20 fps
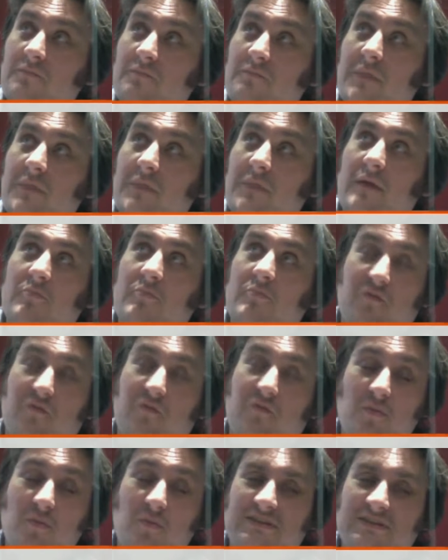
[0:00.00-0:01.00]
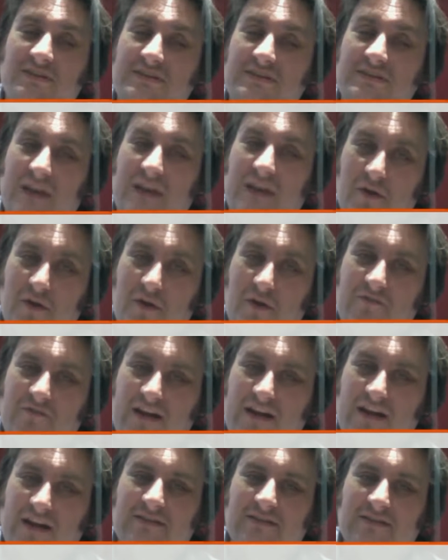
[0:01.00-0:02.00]
performance isn't the only
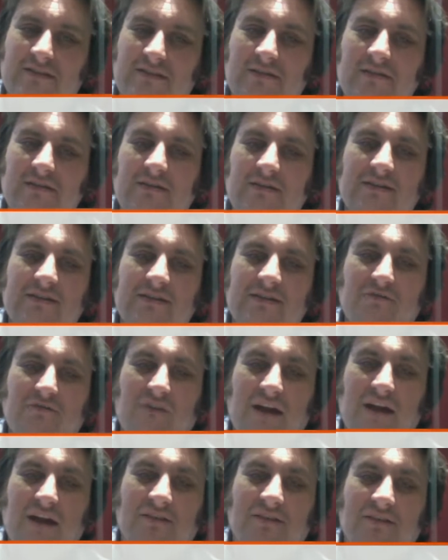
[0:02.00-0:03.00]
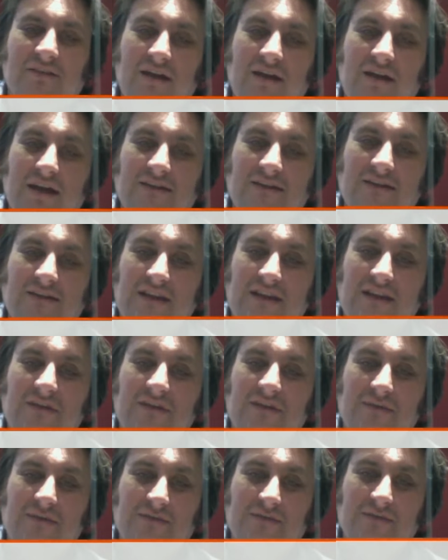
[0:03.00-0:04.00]
factor. There's the fact that X11
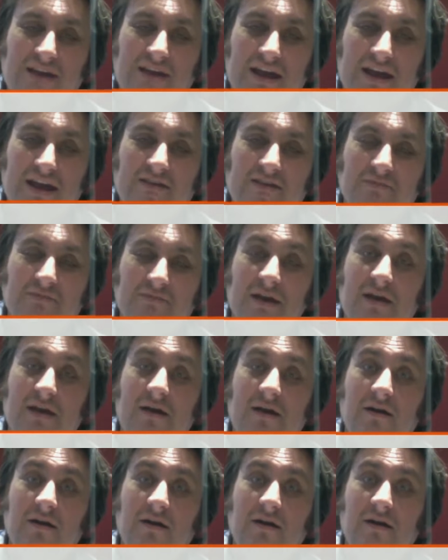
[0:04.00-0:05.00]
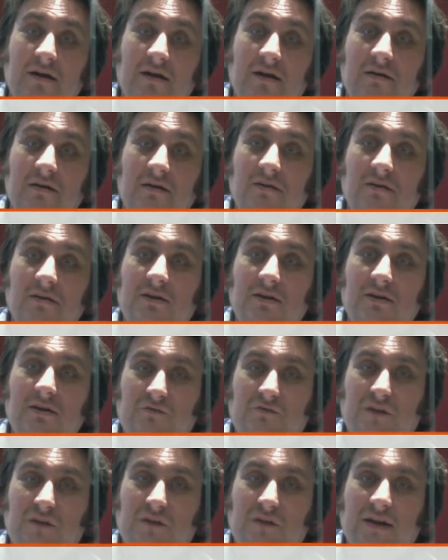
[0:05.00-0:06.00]
apps under Xmirror are
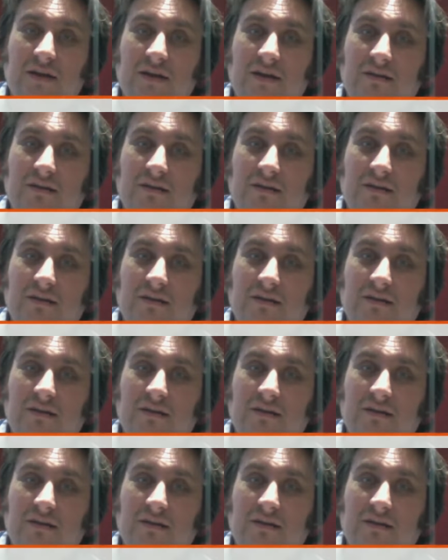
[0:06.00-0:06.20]
confined